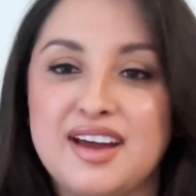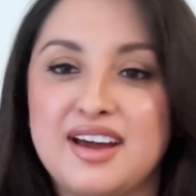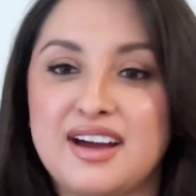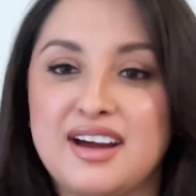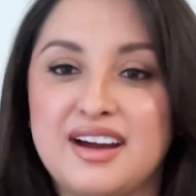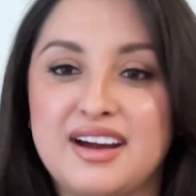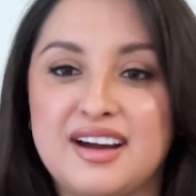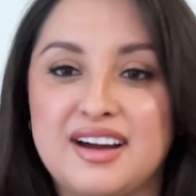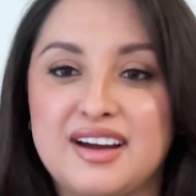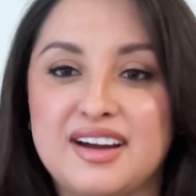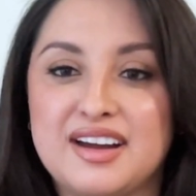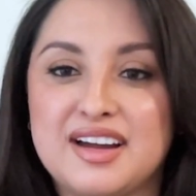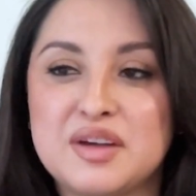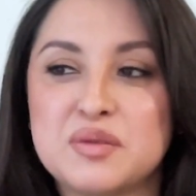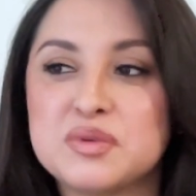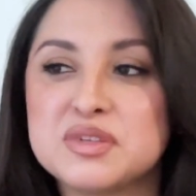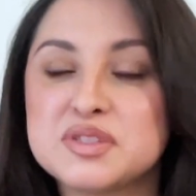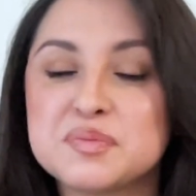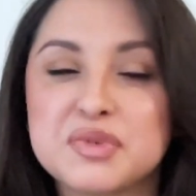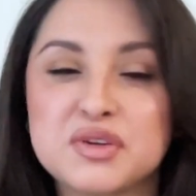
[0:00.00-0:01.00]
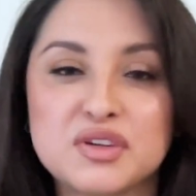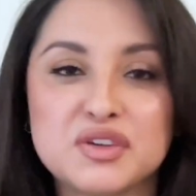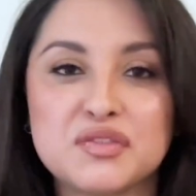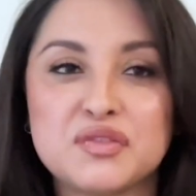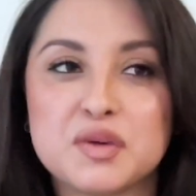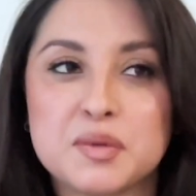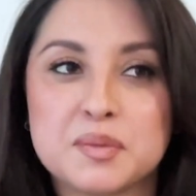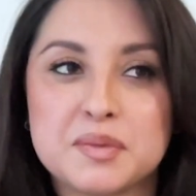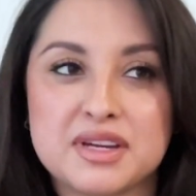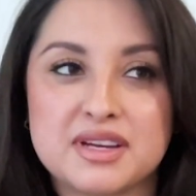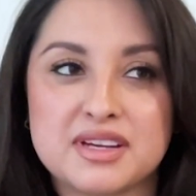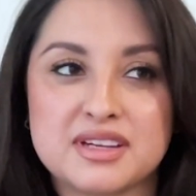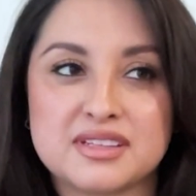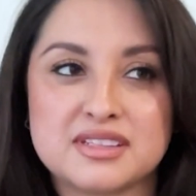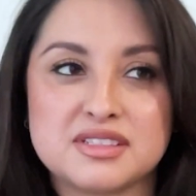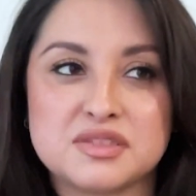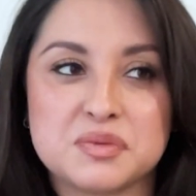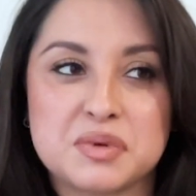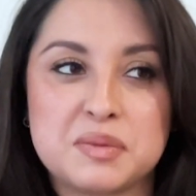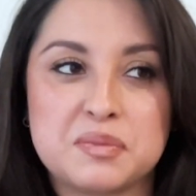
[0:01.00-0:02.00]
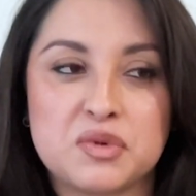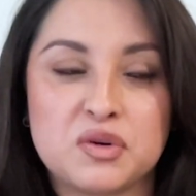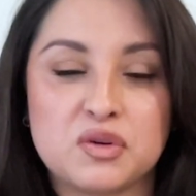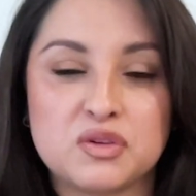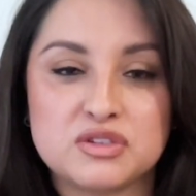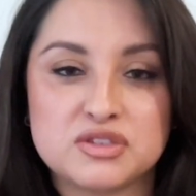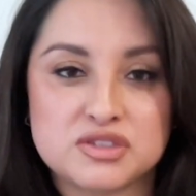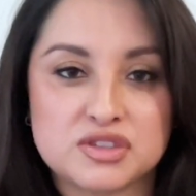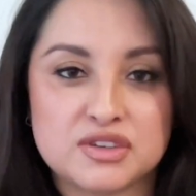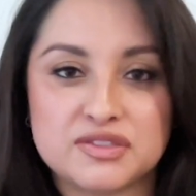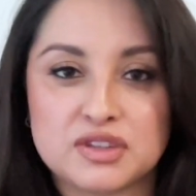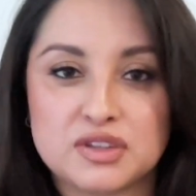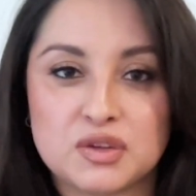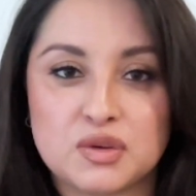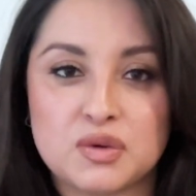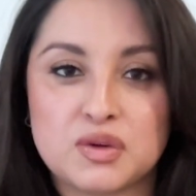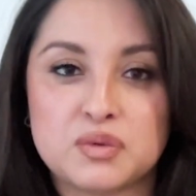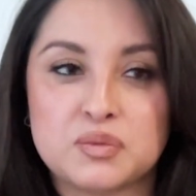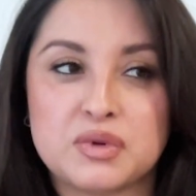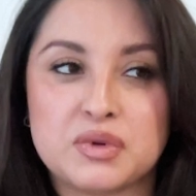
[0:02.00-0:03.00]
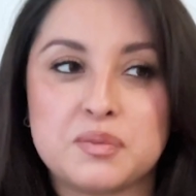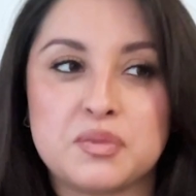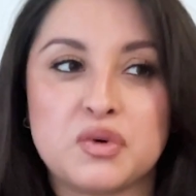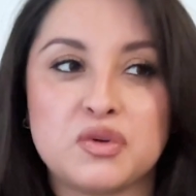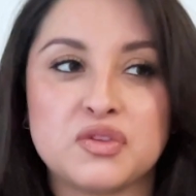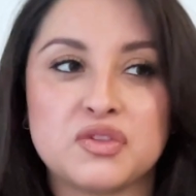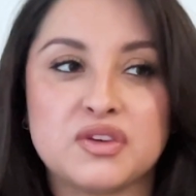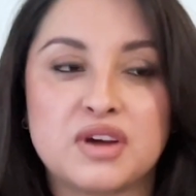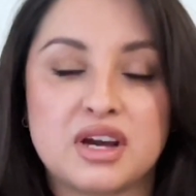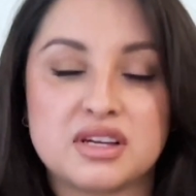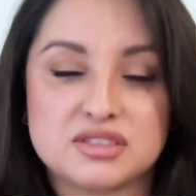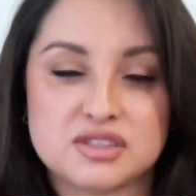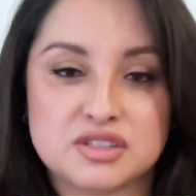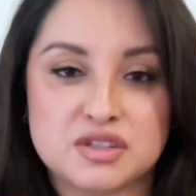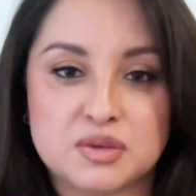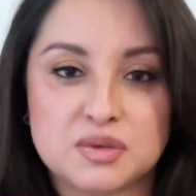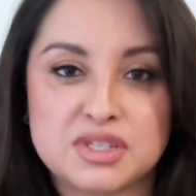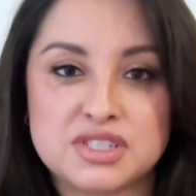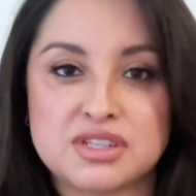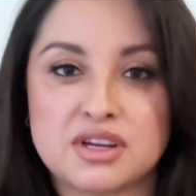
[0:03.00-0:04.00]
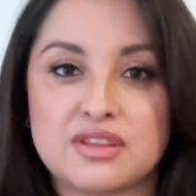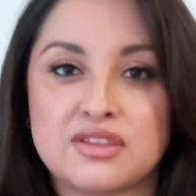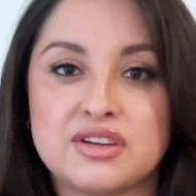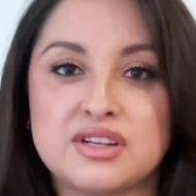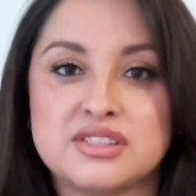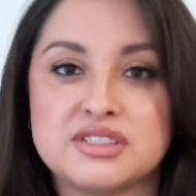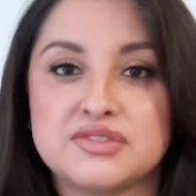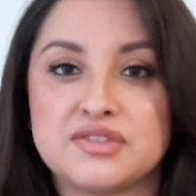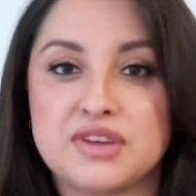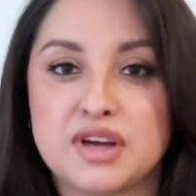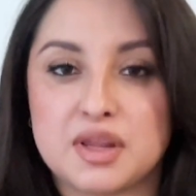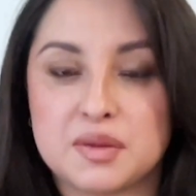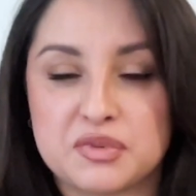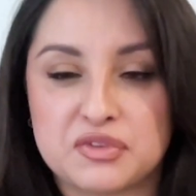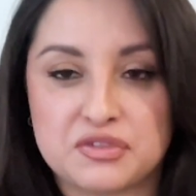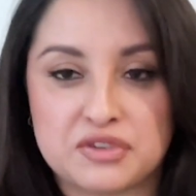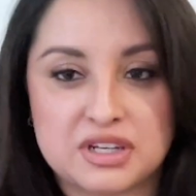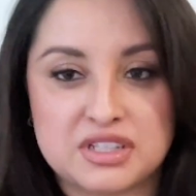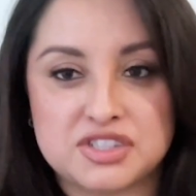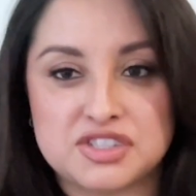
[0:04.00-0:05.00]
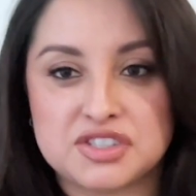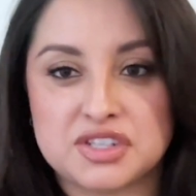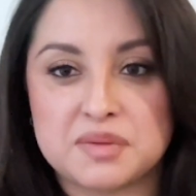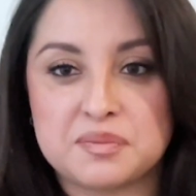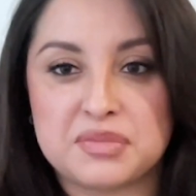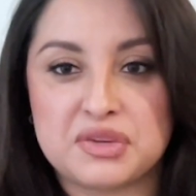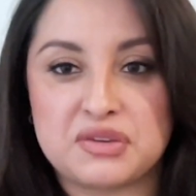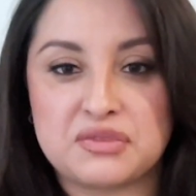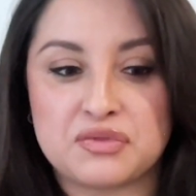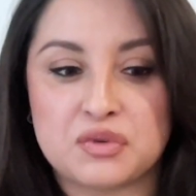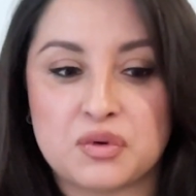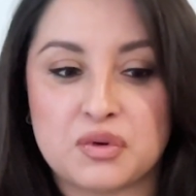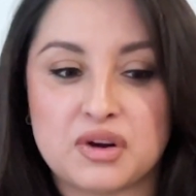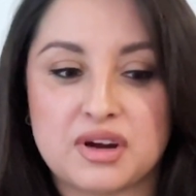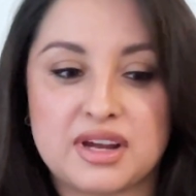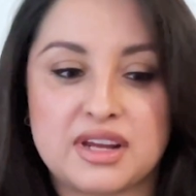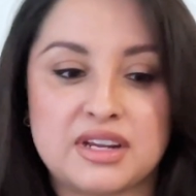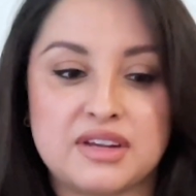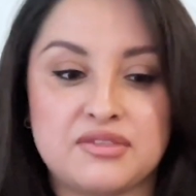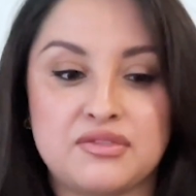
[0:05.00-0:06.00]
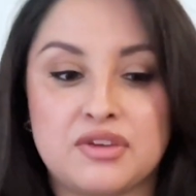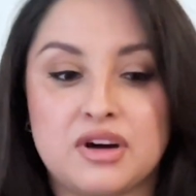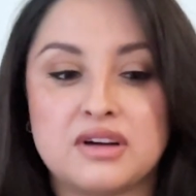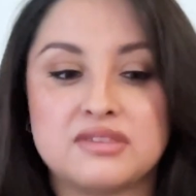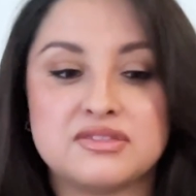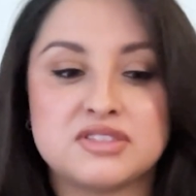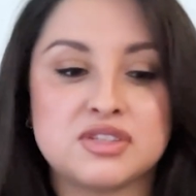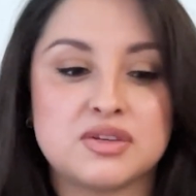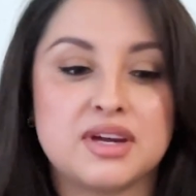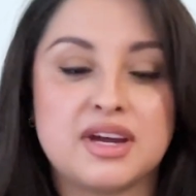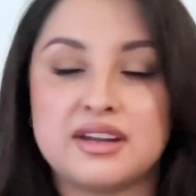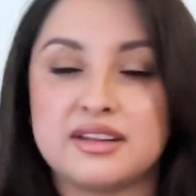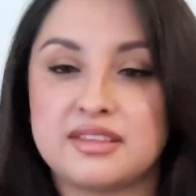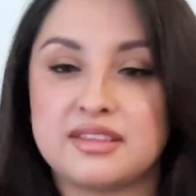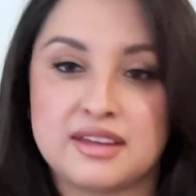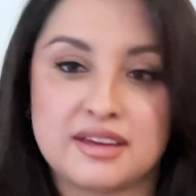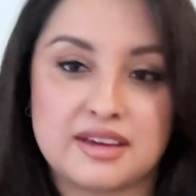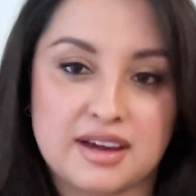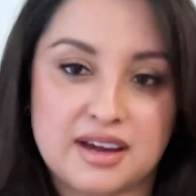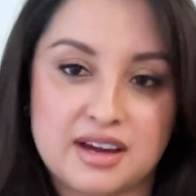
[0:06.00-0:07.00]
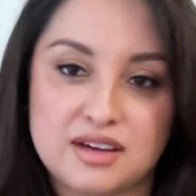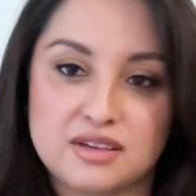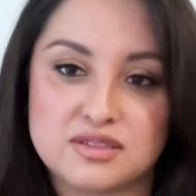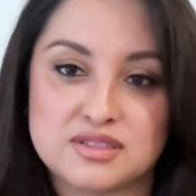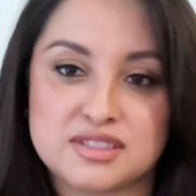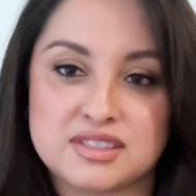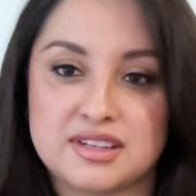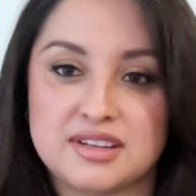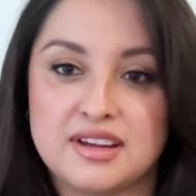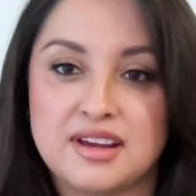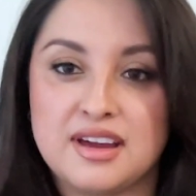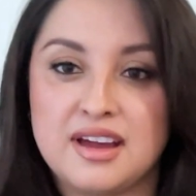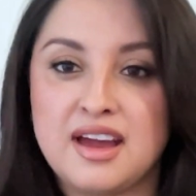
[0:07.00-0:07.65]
it was beautiful because we both served the Lord. We both got to know each other and develop a friendship before it evolved to anything else. And